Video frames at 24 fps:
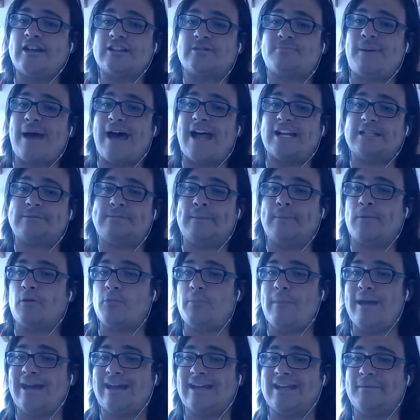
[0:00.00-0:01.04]
bad as people
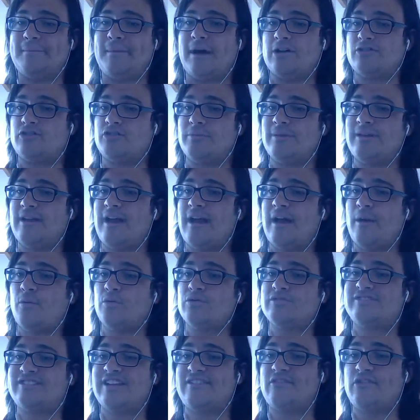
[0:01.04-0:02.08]
are making them out to be. I
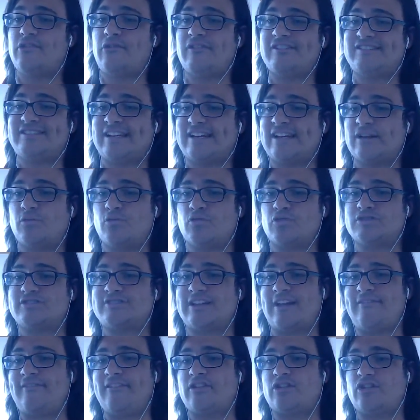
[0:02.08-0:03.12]
wouldn't say they're the second worst
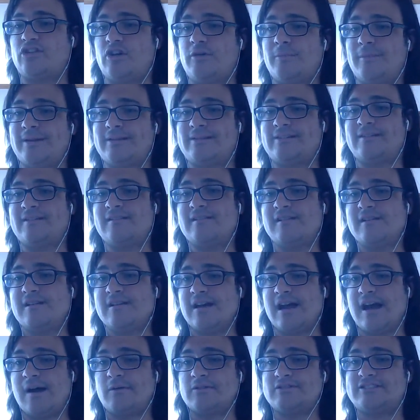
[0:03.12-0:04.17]
side in the tournament.
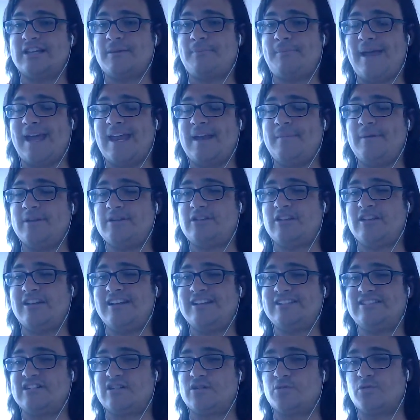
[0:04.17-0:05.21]
I would say Panama,
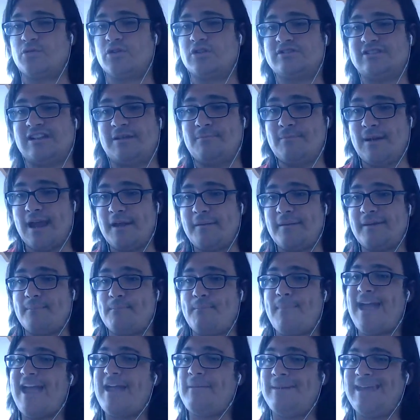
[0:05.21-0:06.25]
Tunisia are worse, and
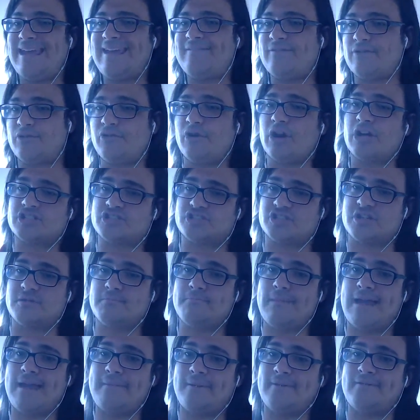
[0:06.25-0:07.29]
maybe even Russia.
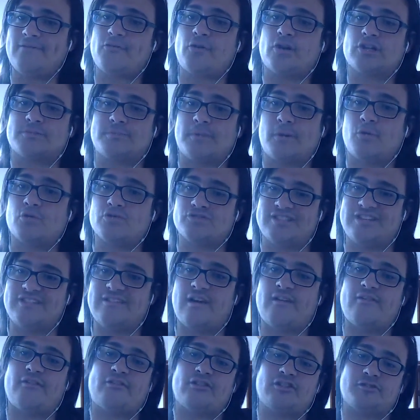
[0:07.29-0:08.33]
But we'll see
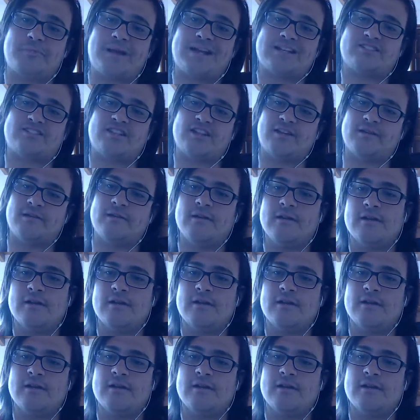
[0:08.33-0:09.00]
that on the first match day.